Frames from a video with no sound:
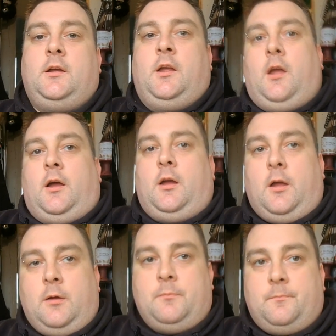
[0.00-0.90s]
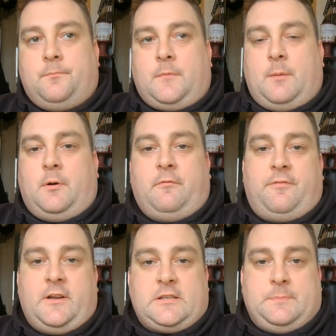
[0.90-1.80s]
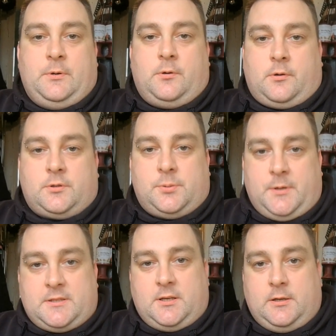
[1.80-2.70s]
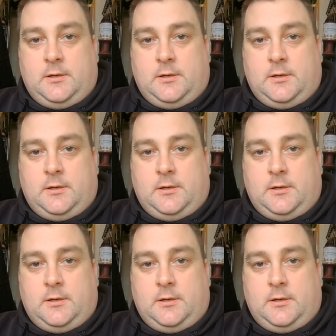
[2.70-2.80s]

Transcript: Um, I'm on Facebook, Twitter,